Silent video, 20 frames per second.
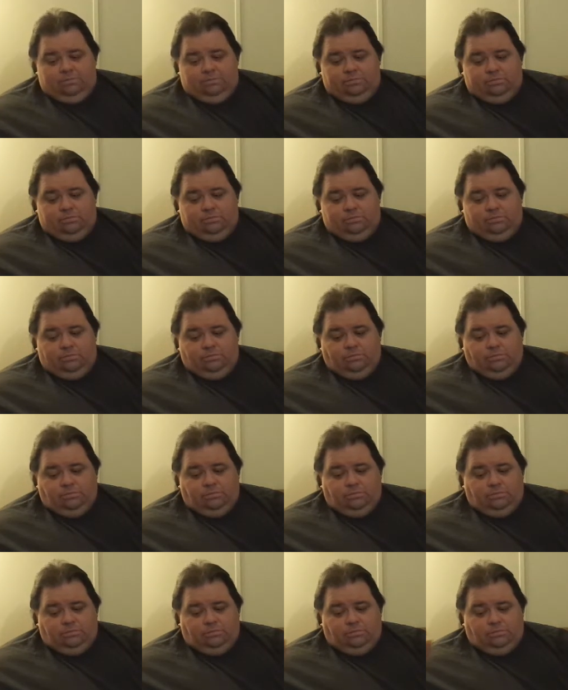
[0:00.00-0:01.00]

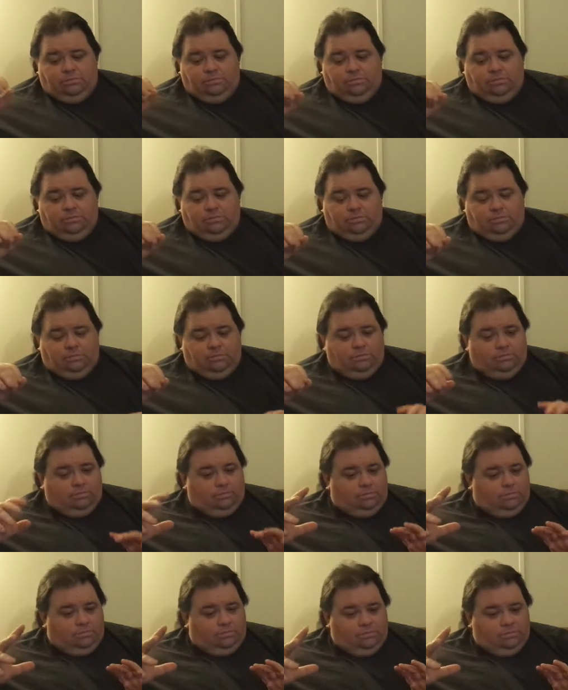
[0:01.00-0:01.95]
Nothing is said.